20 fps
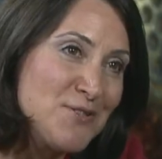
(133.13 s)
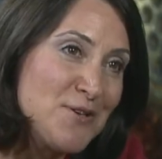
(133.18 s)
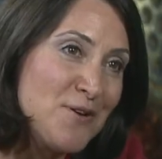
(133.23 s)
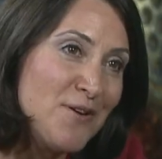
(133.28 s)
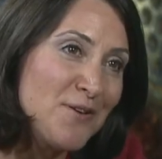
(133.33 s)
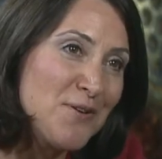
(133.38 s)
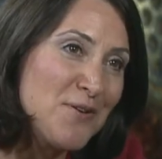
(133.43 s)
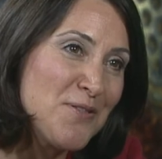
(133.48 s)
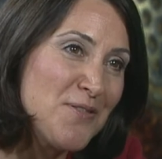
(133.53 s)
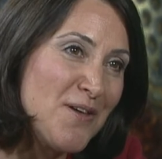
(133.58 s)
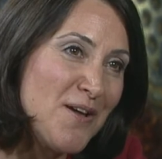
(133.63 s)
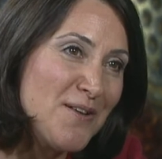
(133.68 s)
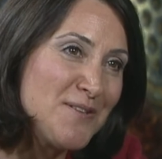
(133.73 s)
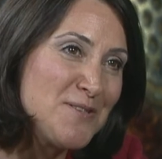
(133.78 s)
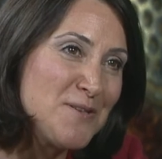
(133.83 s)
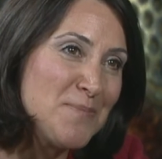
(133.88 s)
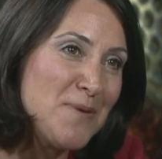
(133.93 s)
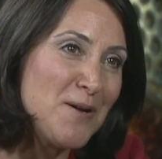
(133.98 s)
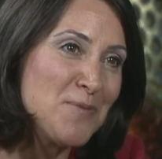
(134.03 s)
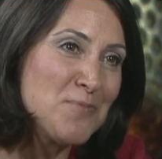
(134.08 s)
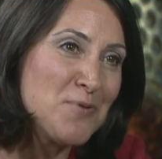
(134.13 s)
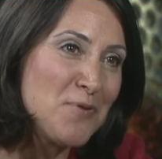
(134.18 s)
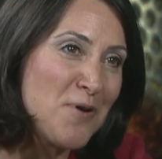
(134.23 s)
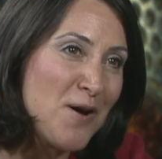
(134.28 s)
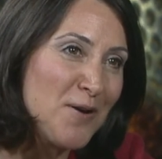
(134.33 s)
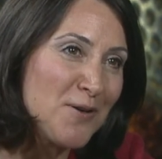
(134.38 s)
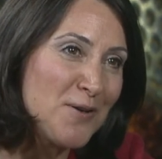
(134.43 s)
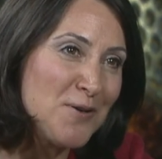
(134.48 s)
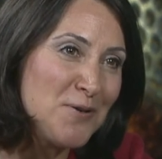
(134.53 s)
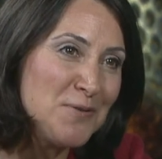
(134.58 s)
sharing your thoughts about
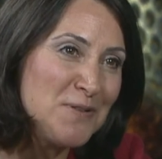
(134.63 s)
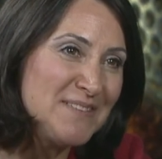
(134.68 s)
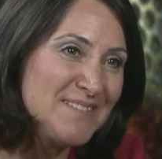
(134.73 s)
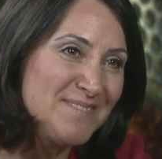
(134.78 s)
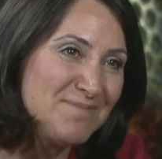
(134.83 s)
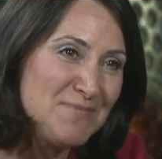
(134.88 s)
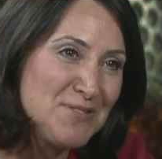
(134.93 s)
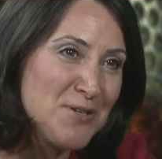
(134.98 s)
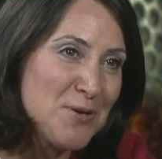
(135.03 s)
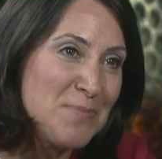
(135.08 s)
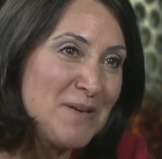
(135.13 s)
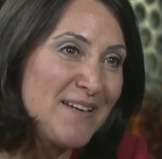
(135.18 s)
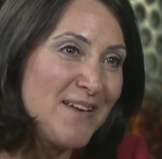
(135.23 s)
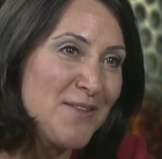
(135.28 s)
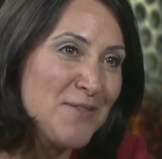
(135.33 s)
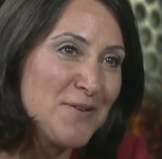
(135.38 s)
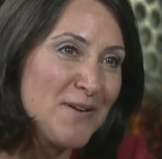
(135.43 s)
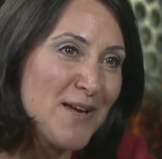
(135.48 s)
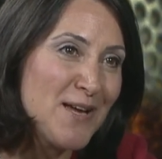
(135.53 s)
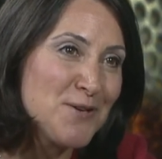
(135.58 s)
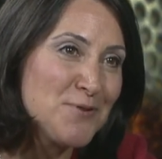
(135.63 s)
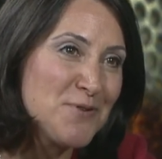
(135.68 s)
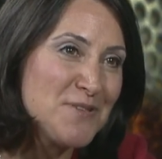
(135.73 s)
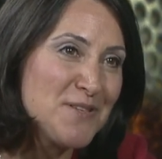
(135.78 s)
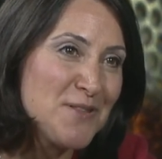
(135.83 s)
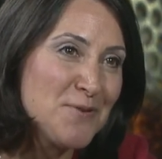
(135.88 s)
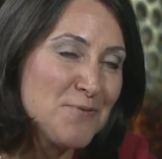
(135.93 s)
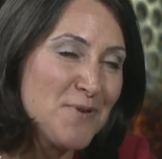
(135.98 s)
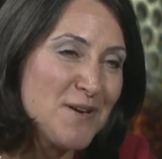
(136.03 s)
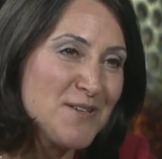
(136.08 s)
Morocco and so many other countries
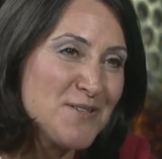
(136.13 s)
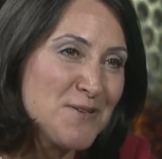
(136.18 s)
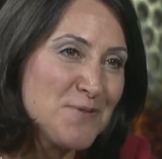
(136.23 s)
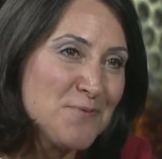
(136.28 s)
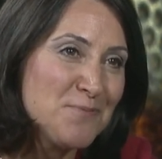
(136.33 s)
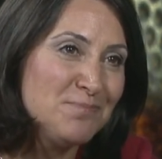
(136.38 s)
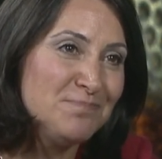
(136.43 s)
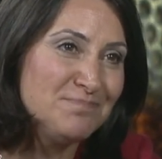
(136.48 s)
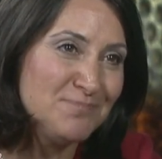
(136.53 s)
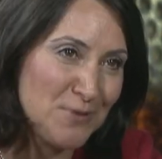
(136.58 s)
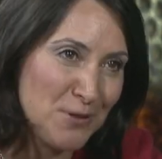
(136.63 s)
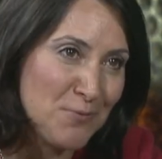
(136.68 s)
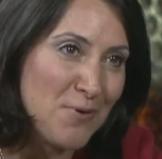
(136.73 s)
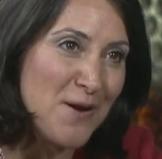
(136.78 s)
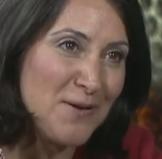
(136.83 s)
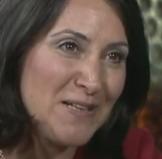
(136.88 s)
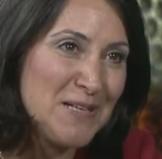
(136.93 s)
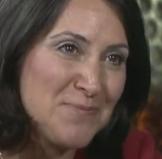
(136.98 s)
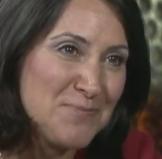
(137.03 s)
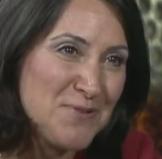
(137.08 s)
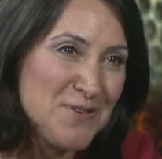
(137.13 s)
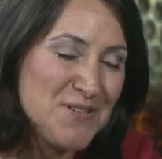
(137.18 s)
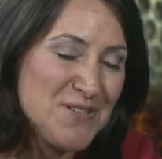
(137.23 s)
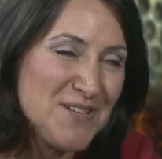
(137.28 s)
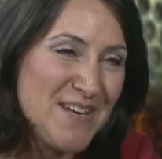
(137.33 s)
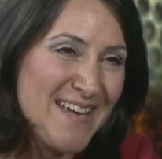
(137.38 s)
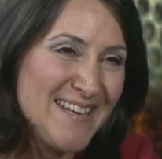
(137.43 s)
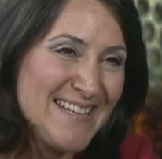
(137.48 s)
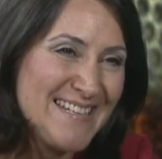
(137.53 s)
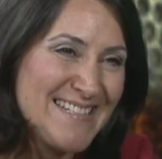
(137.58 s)
in the region. We greatly
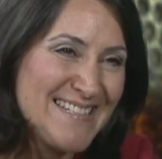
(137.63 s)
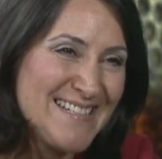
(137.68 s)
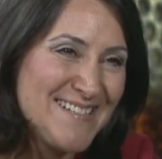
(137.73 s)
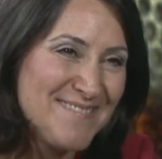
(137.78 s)
appreciate Thank it. Thank you.